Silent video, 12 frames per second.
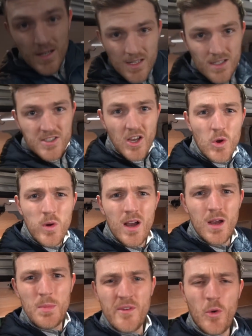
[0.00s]
So,
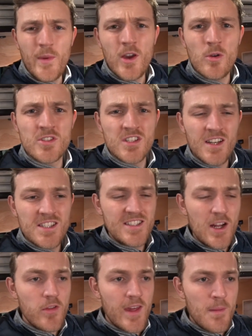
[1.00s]
before we go on tonight's
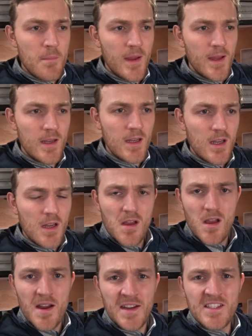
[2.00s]
stealth camp,
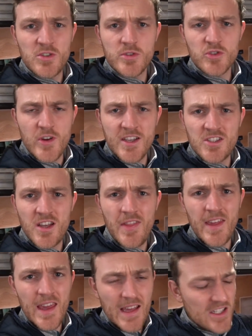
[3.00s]
I need to address
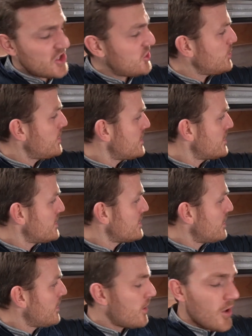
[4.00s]
the issue
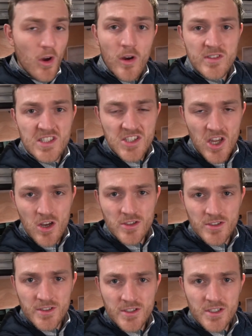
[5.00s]
of these curtains.